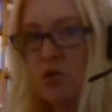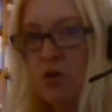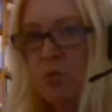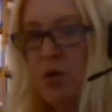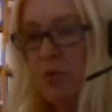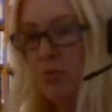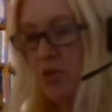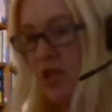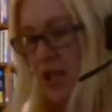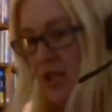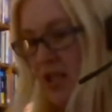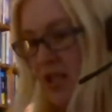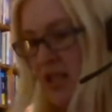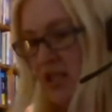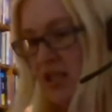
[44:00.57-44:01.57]
on the
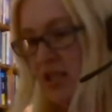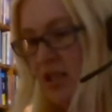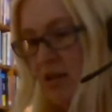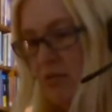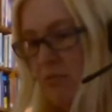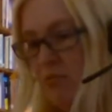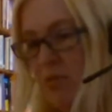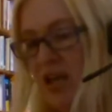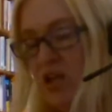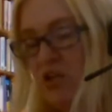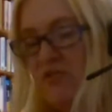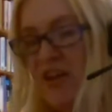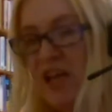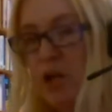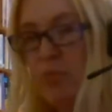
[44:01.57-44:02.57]
website is um,
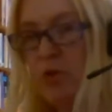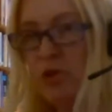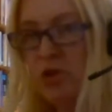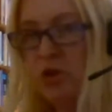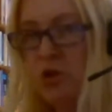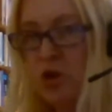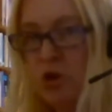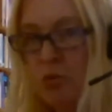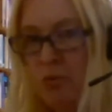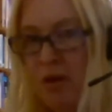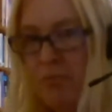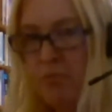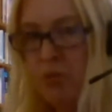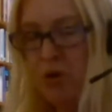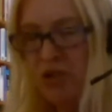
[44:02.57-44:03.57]
made available to
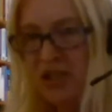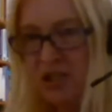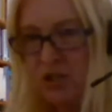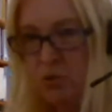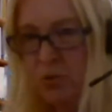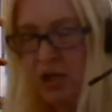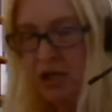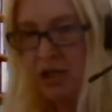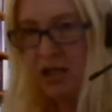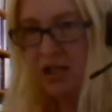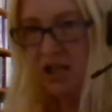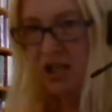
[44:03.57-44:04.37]
non-members as well.